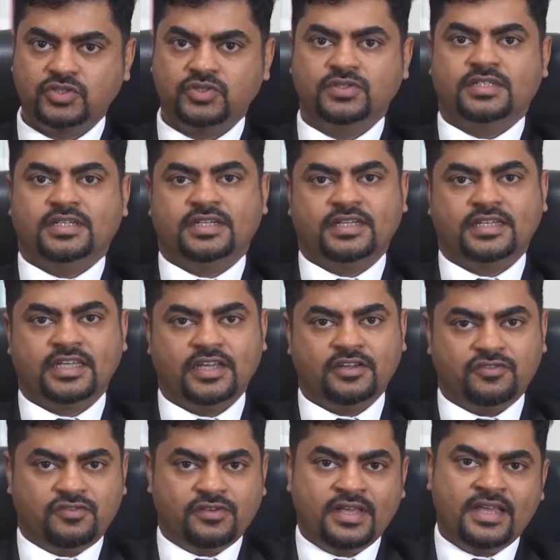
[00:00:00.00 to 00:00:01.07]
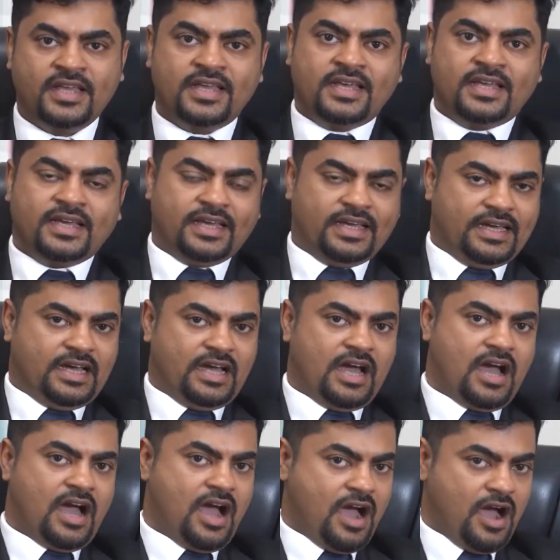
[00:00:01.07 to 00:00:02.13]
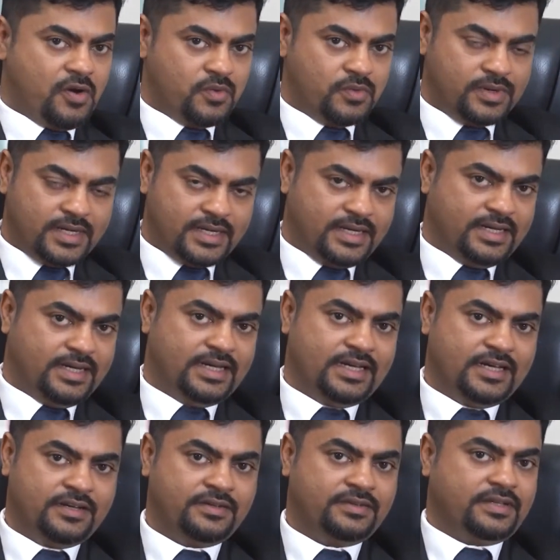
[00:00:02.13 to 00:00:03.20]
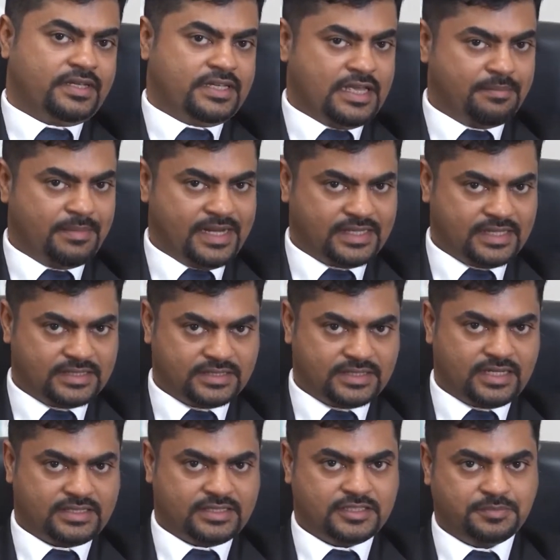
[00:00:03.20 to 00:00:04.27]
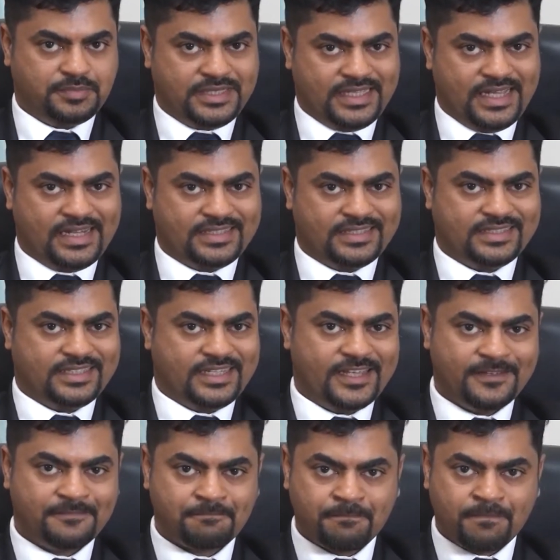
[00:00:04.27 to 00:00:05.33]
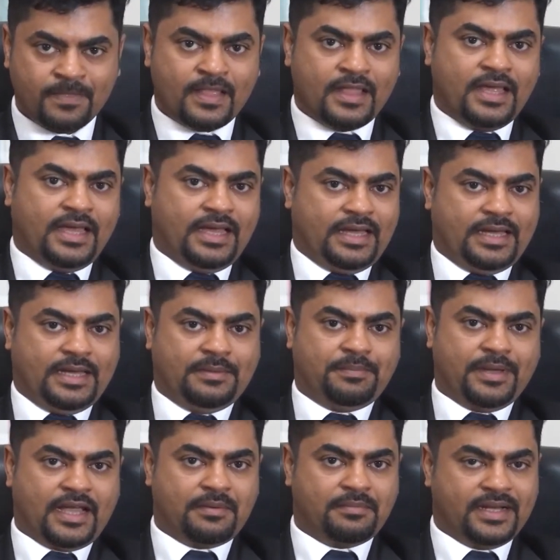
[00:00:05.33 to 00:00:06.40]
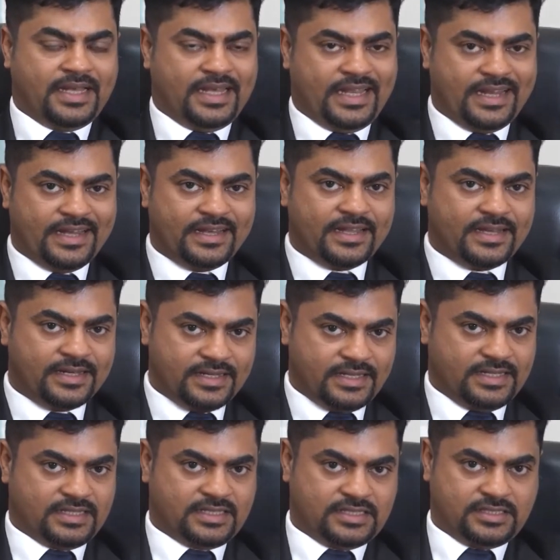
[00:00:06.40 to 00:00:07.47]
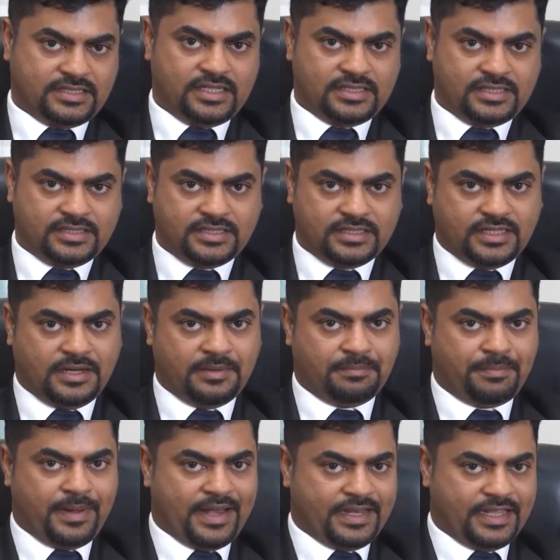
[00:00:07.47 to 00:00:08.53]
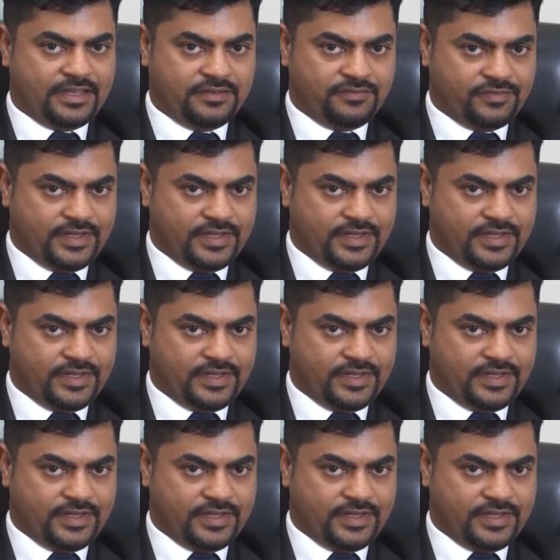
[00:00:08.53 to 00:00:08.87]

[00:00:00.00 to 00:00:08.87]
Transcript: to give how EML Consultants PLC become a leading consultancy company